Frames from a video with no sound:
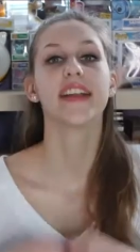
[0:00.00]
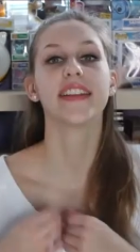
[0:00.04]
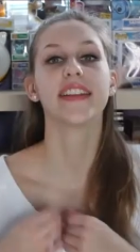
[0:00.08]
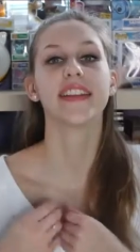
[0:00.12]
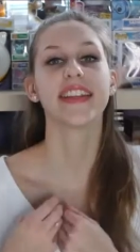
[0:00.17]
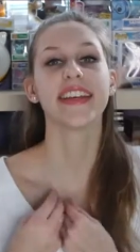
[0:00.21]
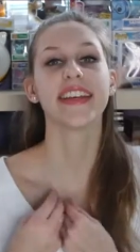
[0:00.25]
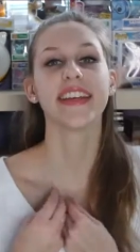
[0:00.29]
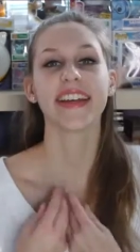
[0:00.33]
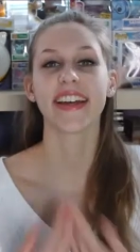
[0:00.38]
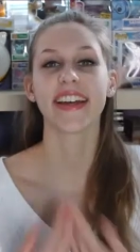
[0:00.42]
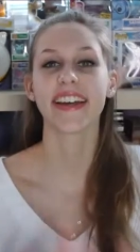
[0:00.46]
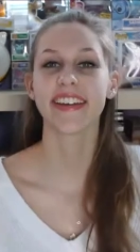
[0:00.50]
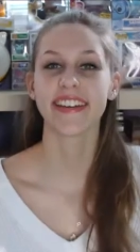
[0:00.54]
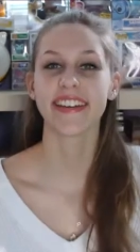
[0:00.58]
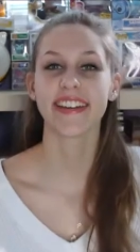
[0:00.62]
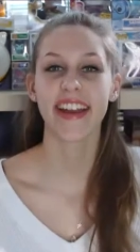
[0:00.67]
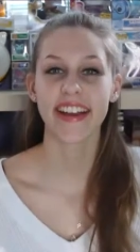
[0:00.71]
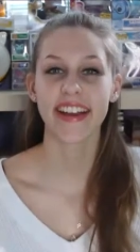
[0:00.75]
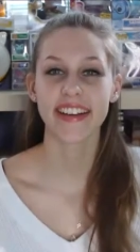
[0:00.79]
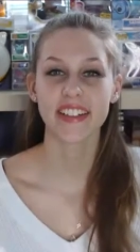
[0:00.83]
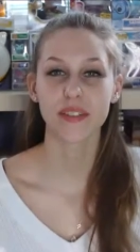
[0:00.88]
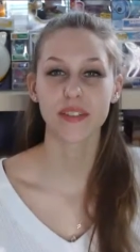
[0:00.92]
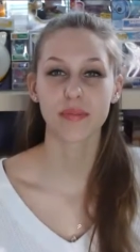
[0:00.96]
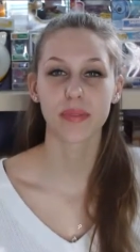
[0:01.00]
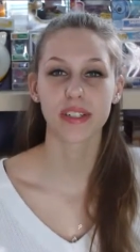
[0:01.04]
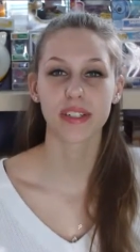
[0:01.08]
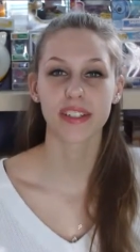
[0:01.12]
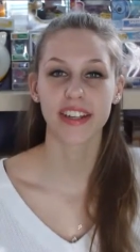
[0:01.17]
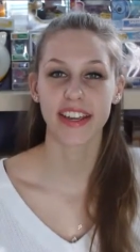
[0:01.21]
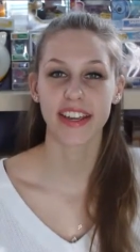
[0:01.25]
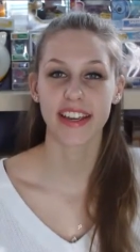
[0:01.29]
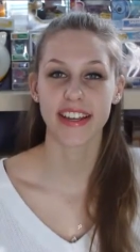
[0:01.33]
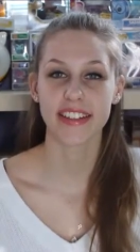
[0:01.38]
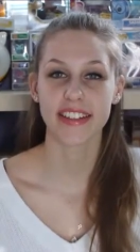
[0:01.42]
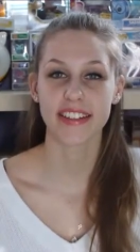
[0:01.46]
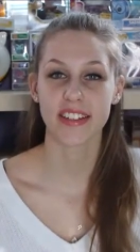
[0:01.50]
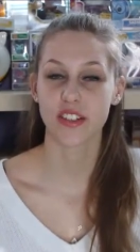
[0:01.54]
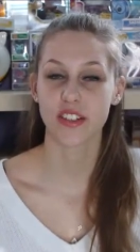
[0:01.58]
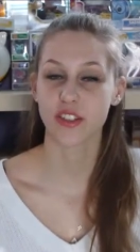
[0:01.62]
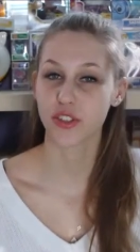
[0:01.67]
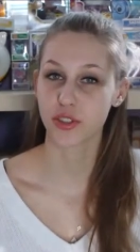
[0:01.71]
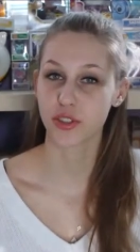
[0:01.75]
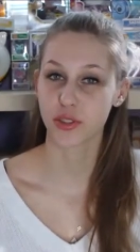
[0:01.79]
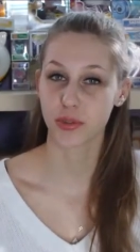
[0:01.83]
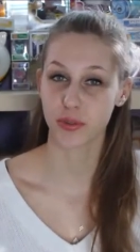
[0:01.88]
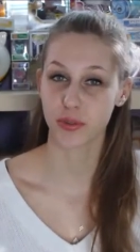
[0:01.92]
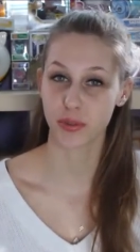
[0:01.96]
The next book is
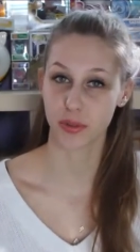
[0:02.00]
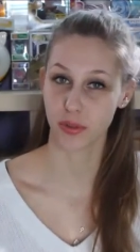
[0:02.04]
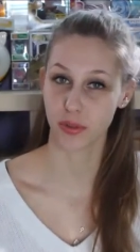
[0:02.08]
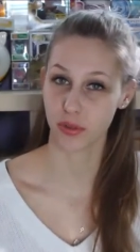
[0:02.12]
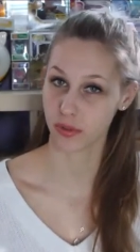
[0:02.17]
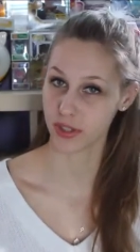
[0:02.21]
Truth